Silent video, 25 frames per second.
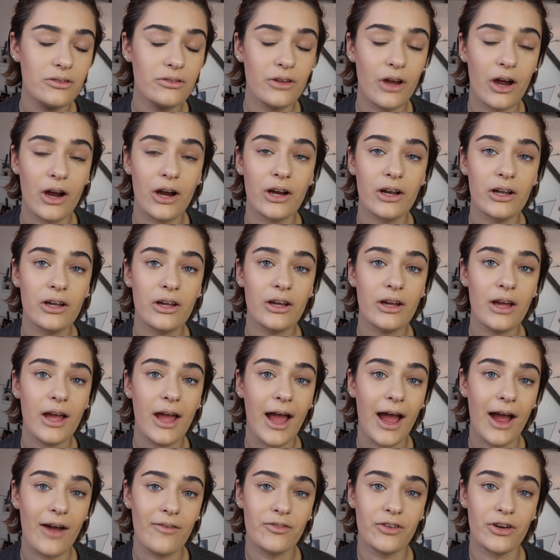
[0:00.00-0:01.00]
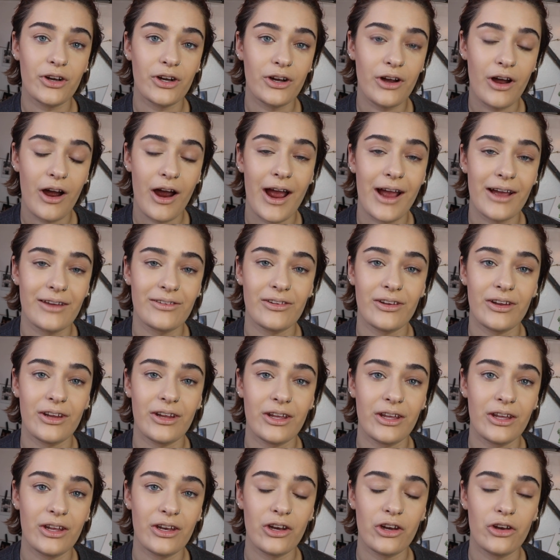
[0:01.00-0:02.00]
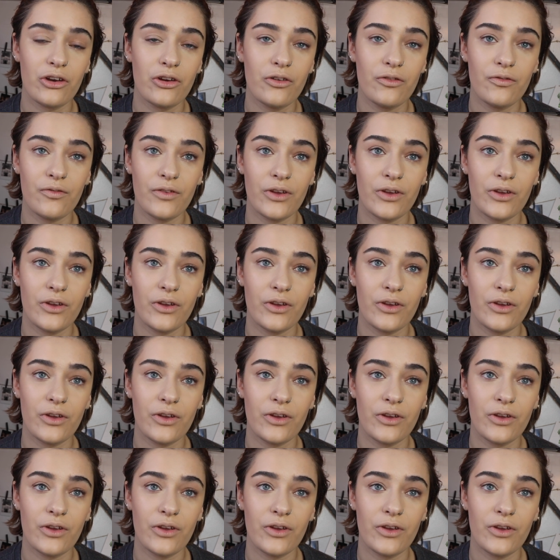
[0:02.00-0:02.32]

dark, after a car accident in a new